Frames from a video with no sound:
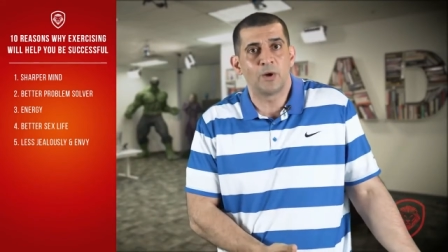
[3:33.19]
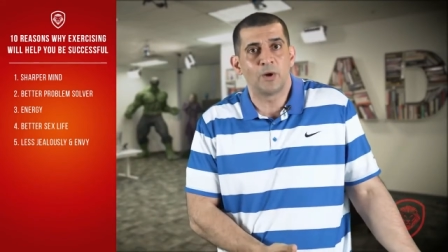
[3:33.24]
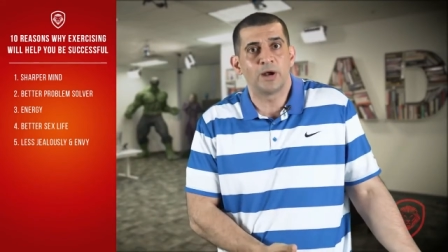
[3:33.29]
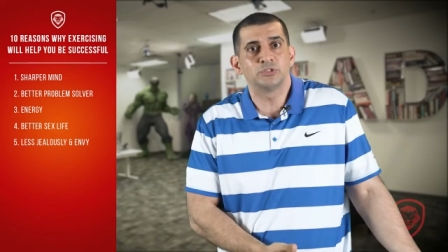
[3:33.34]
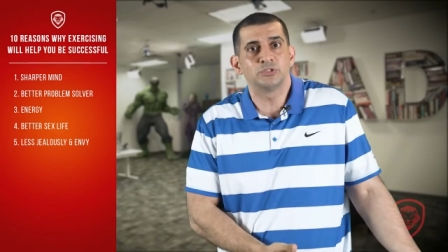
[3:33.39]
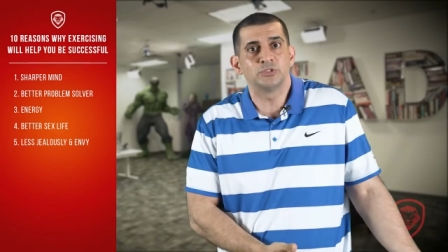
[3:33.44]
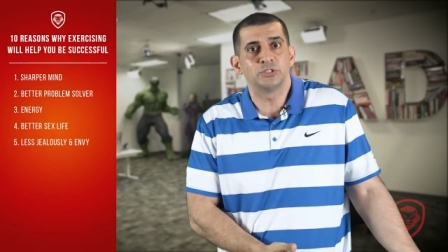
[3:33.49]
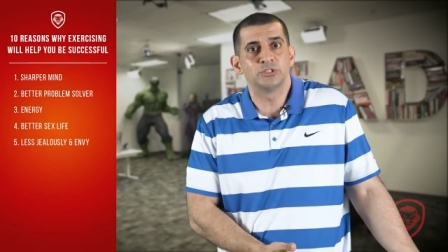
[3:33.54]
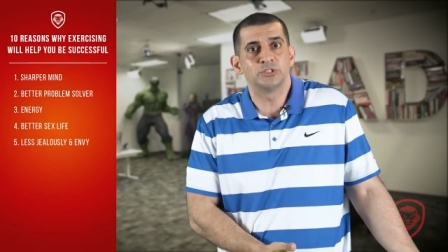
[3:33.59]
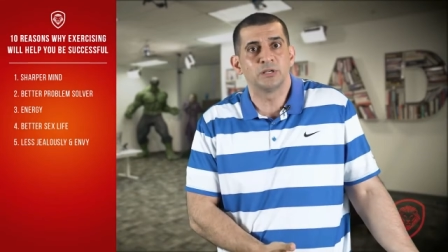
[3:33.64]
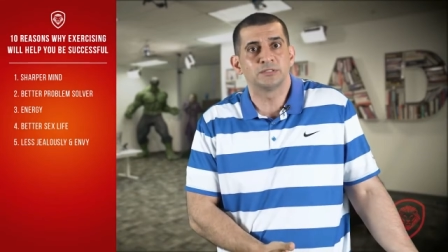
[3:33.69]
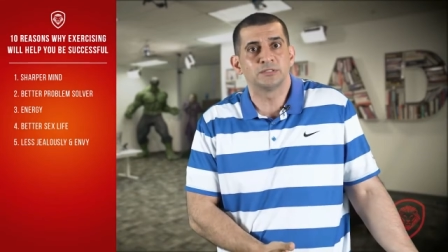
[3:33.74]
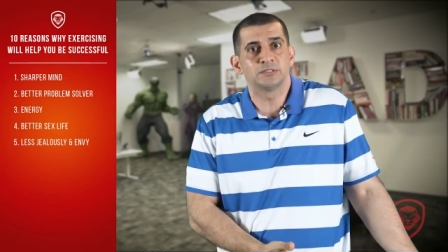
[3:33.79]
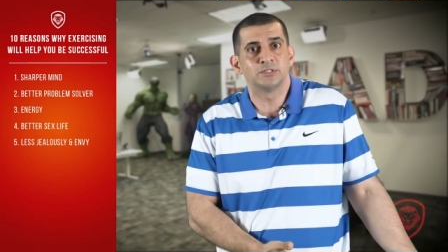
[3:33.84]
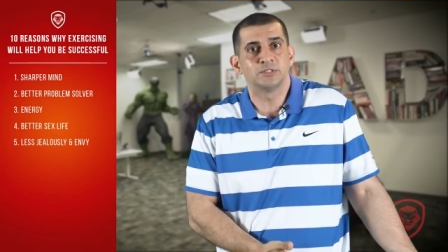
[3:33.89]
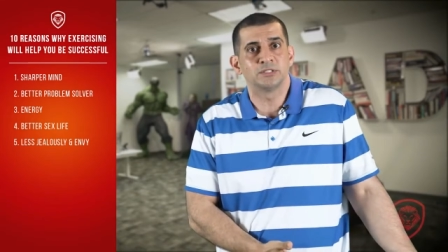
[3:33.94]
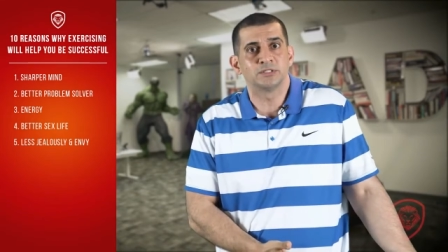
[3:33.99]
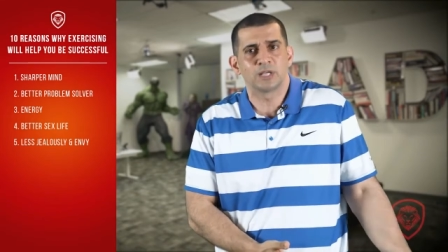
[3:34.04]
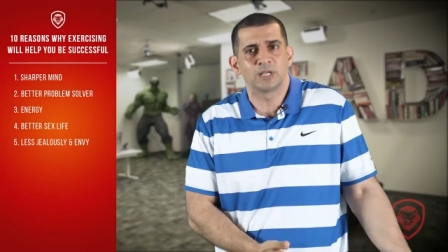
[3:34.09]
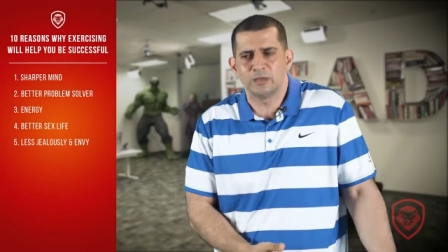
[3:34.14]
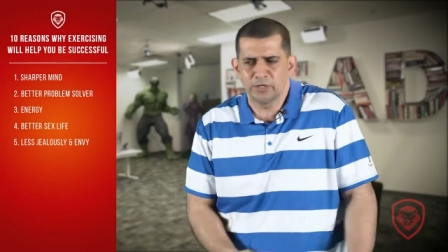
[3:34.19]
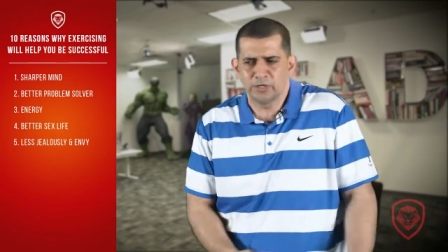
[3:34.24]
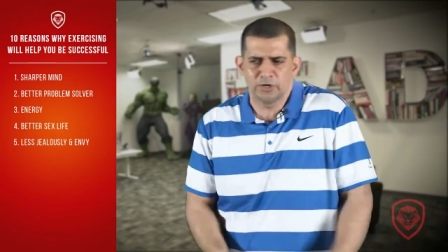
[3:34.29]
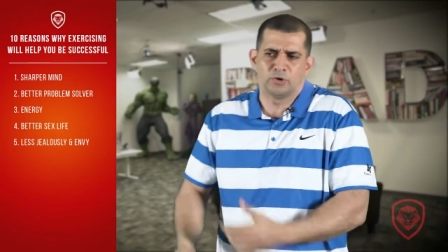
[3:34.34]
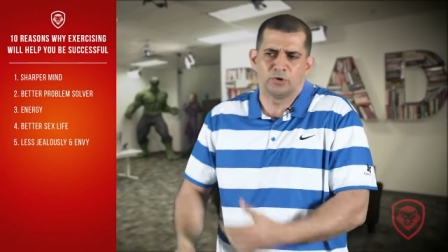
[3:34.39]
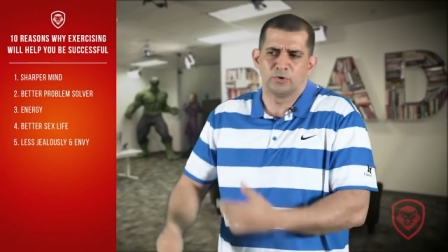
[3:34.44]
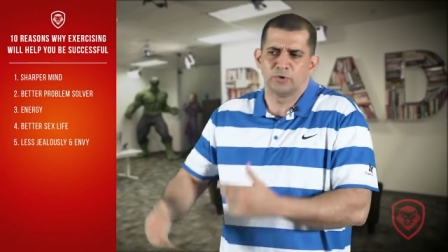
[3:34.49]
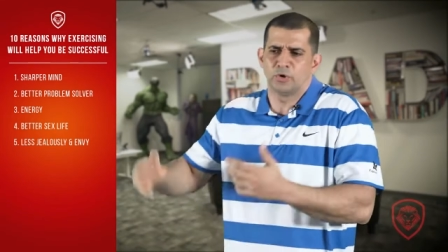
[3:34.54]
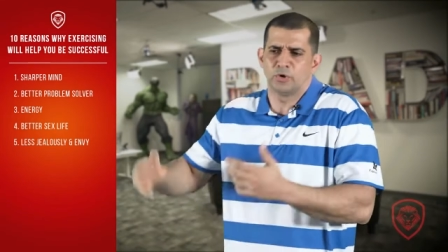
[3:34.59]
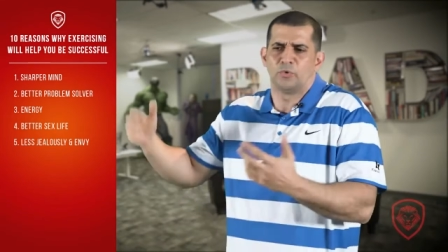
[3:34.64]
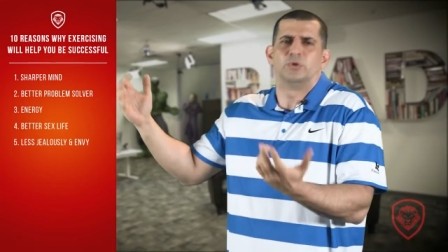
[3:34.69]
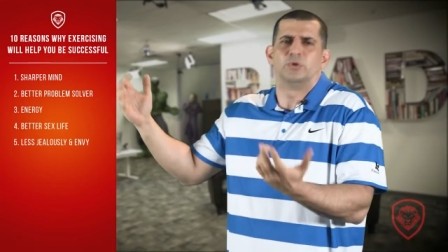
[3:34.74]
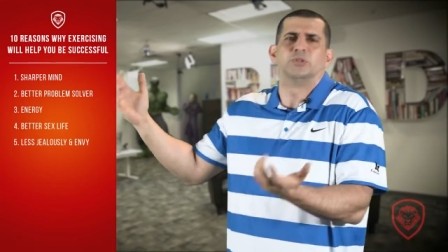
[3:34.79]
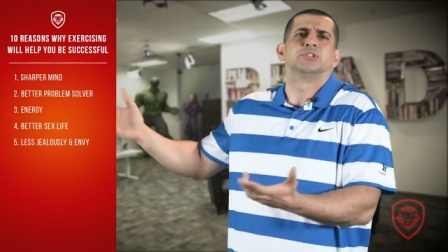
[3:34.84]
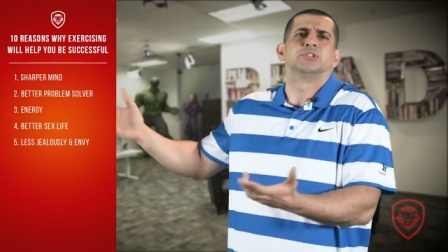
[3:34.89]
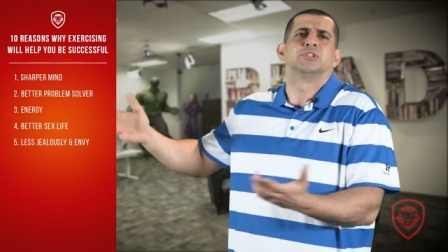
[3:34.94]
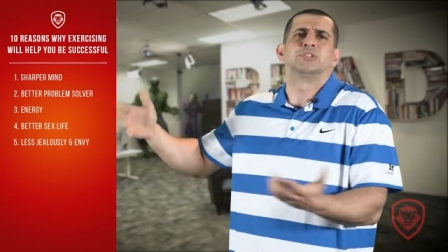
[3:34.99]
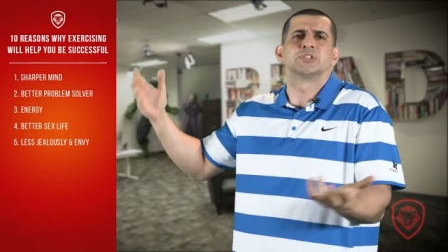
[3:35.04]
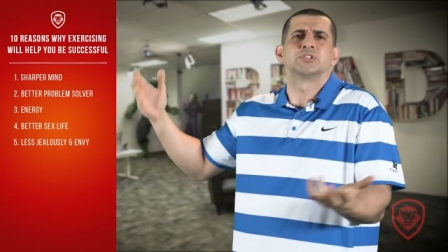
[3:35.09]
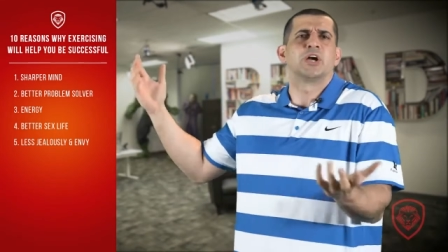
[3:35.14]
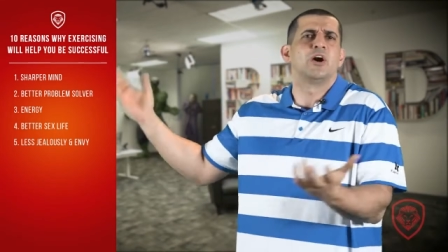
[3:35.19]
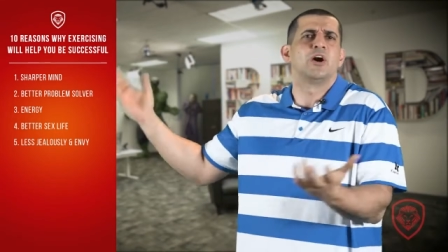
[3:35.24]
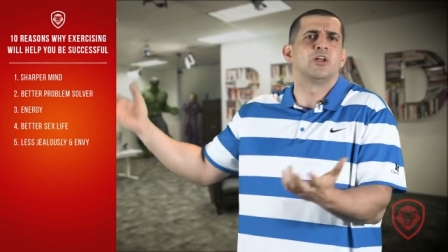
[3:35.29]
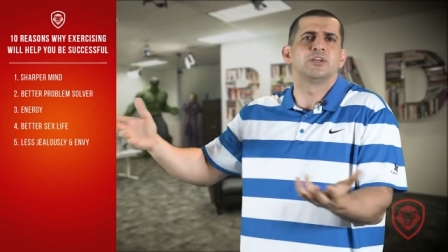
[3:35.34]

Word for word: Why are you so jealous of this guy? You know, who is this guy?